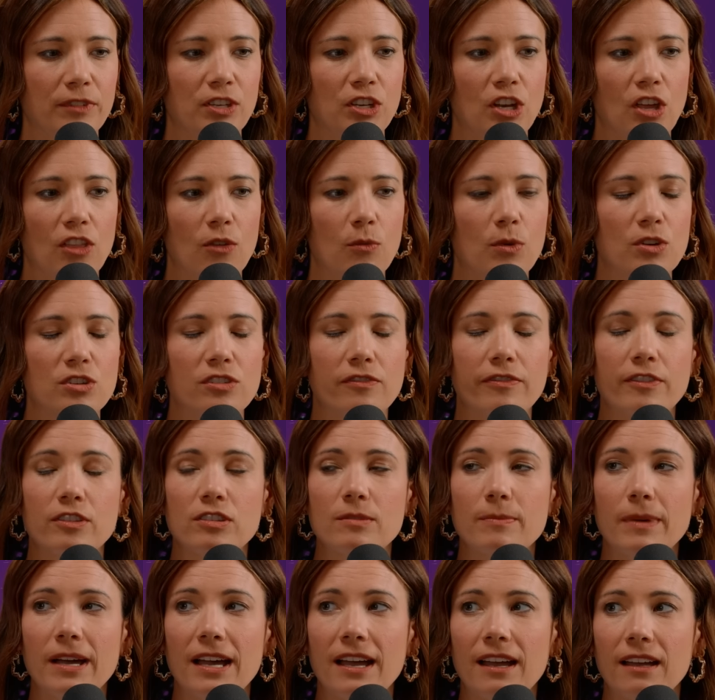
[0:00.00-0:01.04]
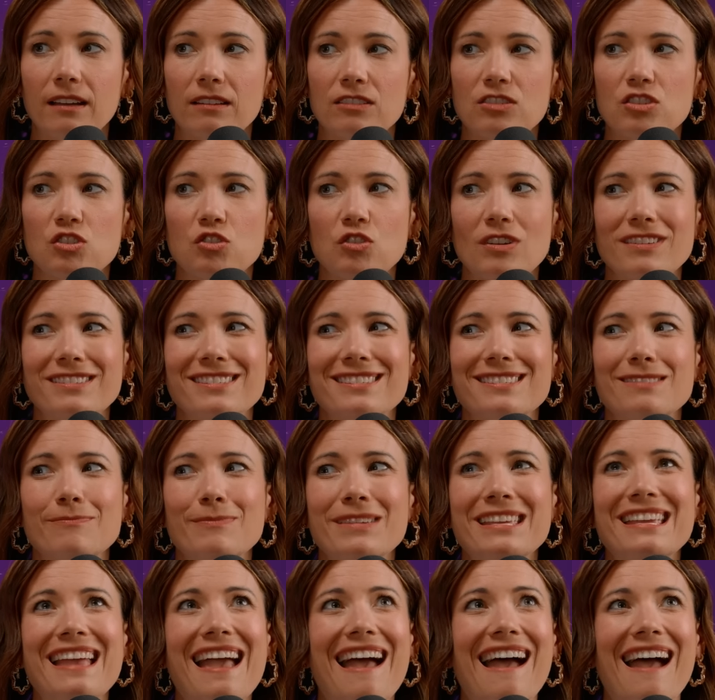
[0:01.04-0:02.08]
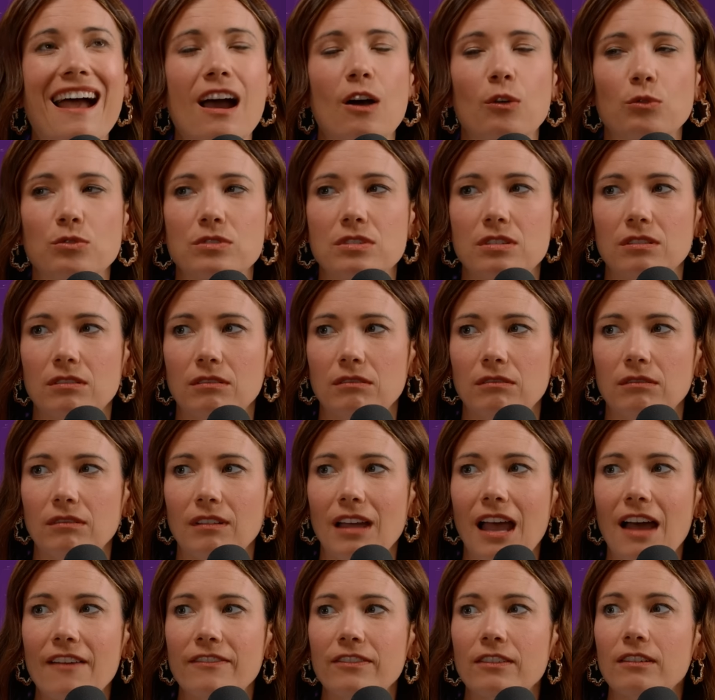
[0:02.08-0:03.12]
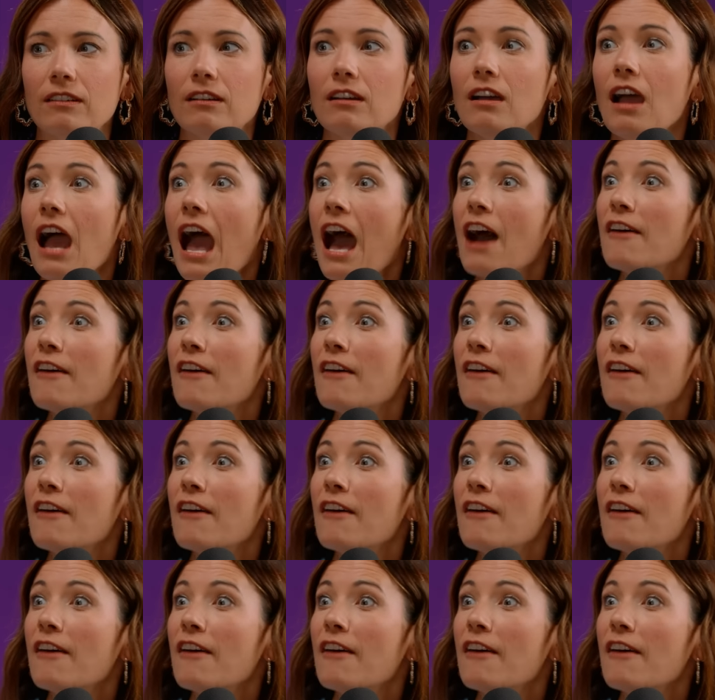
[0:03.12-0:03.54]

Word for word: You know, the worst food to buy stresses me out. Avocados.